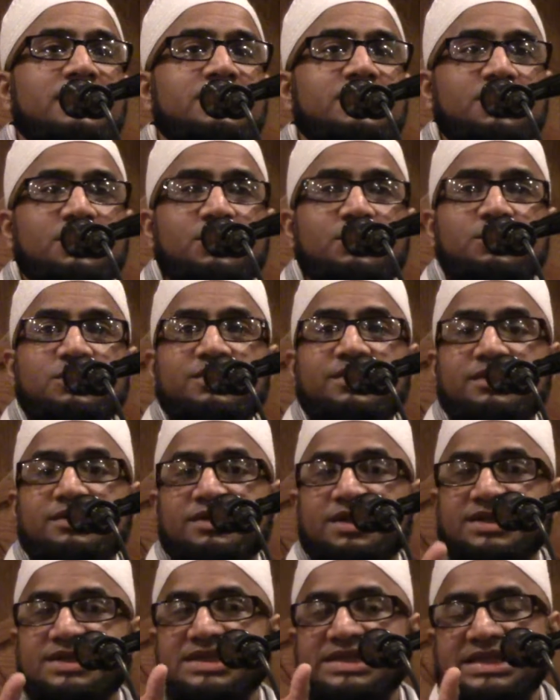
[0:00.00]

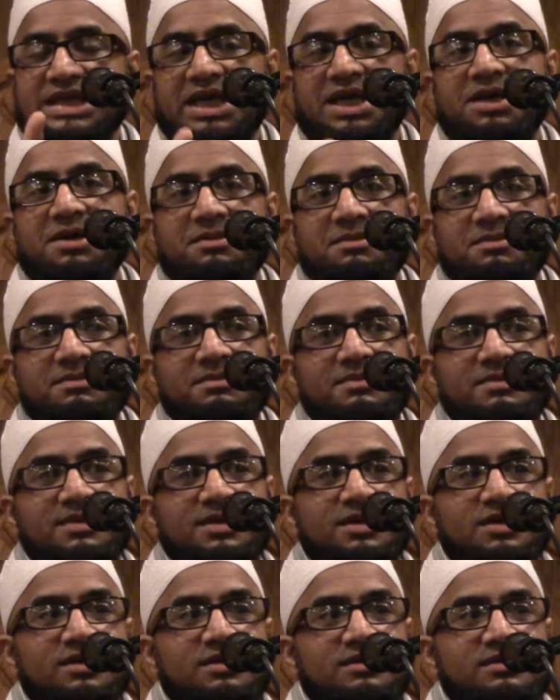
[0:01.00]
The same
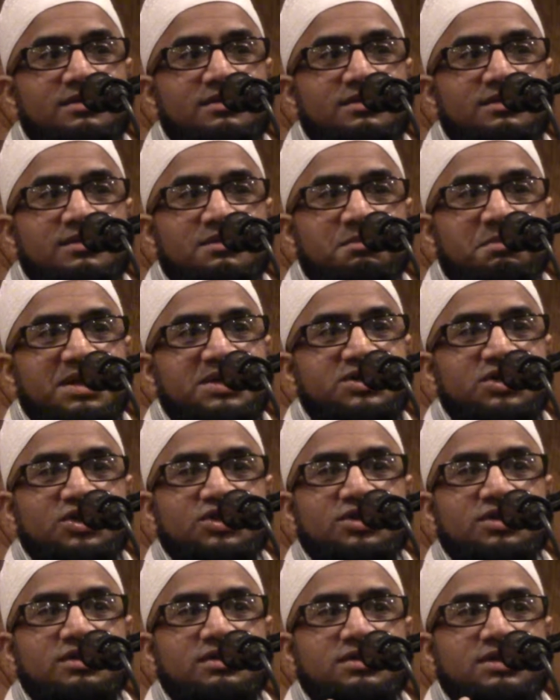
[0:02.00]

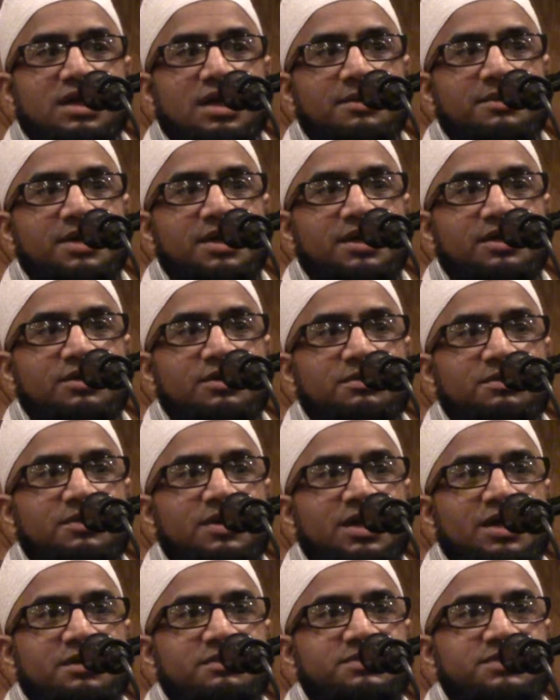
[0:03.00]
message, Assalamu alaikum,
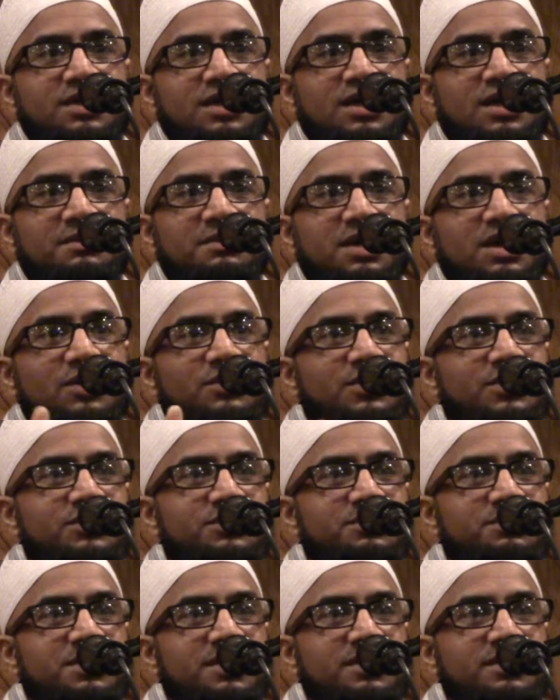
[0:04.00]
wa alaikum salam. How are
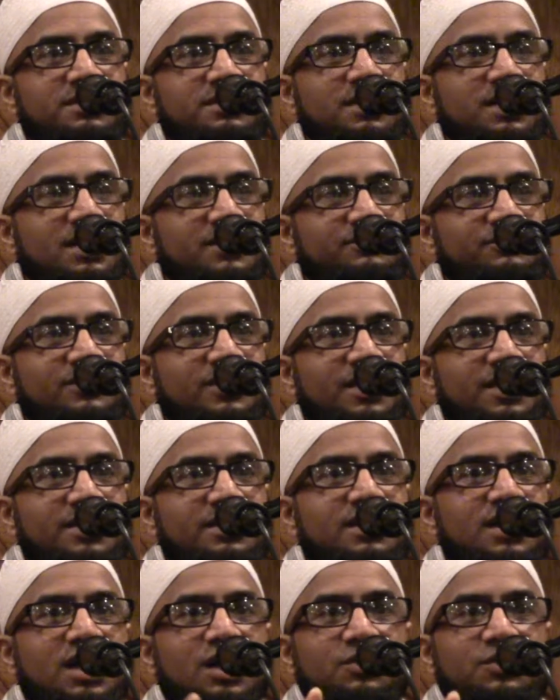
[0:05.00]
you, brother? I'm fine.
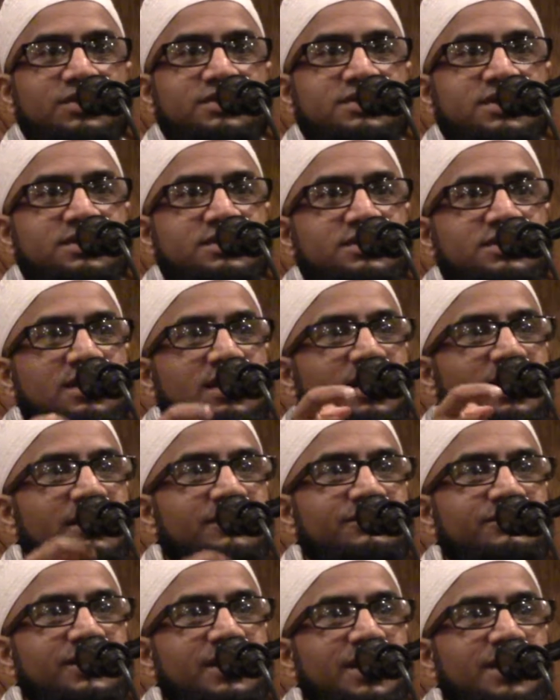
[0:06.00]
How are you, sister?
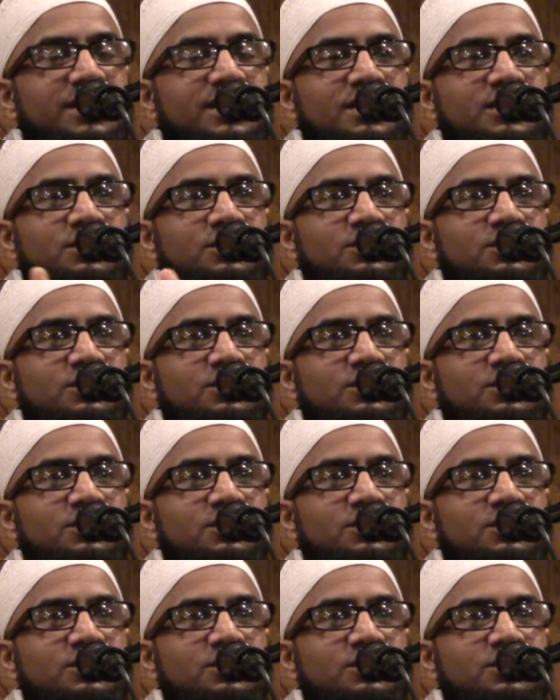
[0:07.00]
I'm fine.